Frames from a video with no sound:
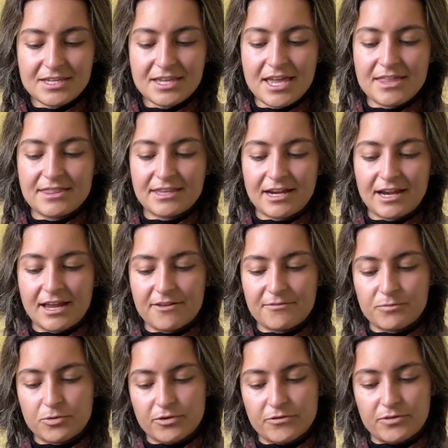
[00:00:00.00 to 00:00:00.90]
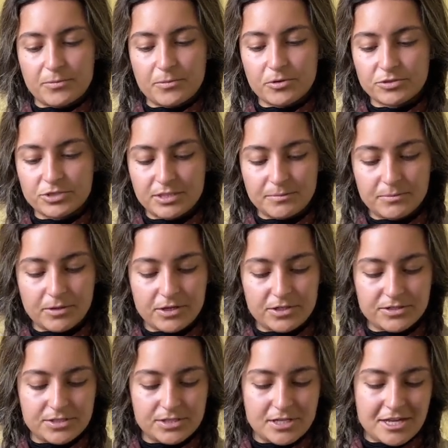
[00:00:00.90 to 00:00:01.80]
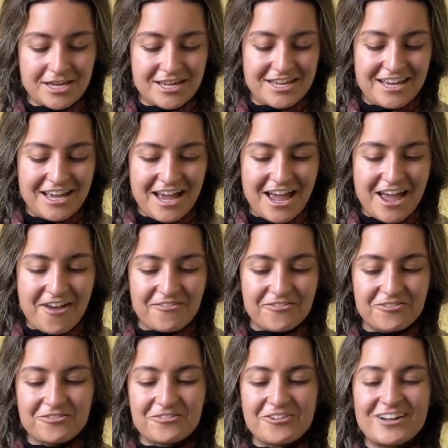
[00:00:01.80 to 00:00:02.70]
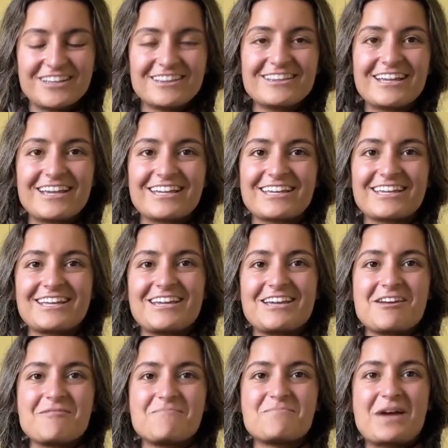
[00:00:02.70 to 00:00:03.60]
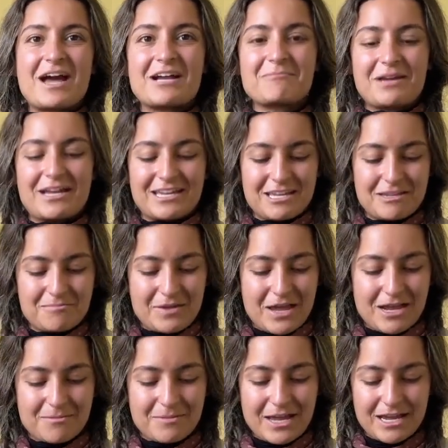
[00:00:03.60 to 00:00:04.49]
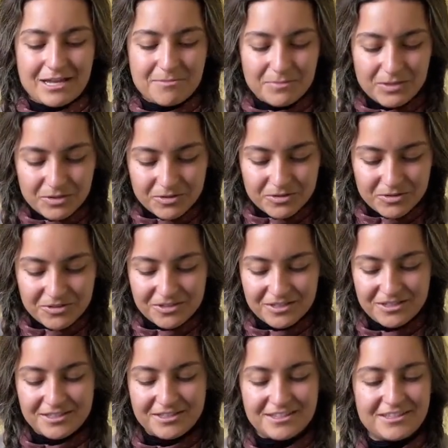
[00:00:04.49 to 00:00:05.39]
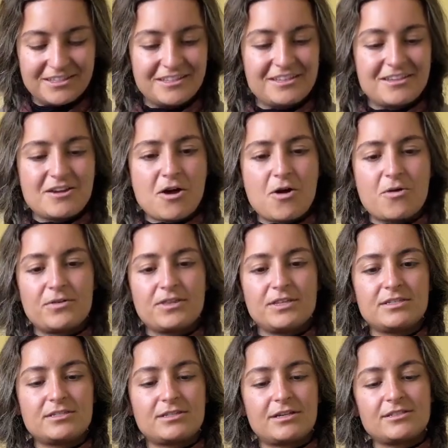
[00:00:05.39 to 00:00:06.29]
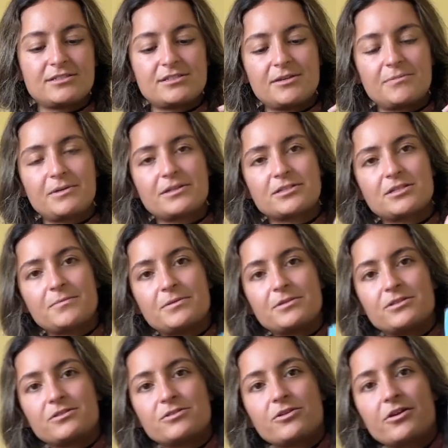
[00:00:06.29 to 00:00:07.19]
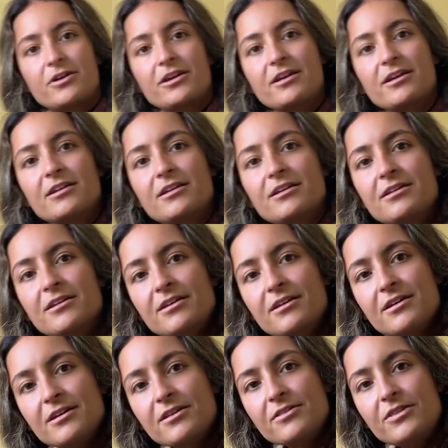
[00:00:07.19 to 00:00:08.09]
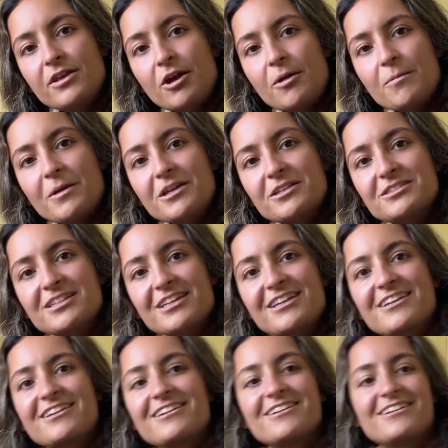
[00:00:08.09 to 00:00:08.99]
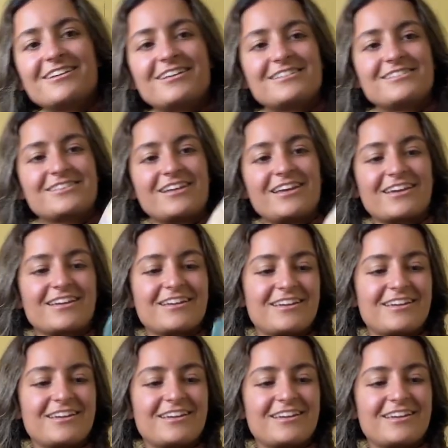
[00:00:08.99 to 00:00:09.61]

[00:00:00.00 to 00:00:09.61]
And then I have more of the protein bars. I have one like backpack meal. Oh, and these nuts I picked up at Target, they're amazing. It's like,